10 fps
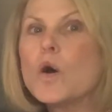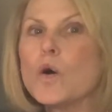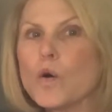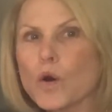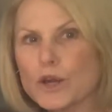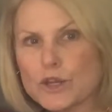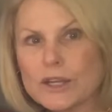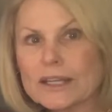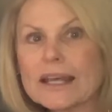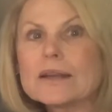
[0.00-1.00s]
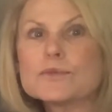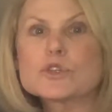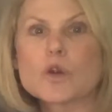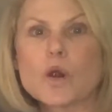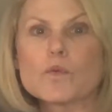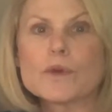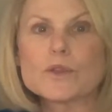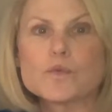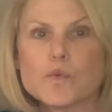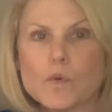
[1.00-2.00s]
Or you could let them start with
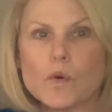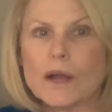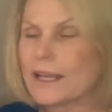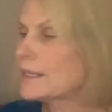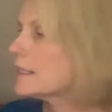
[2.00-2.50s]
1.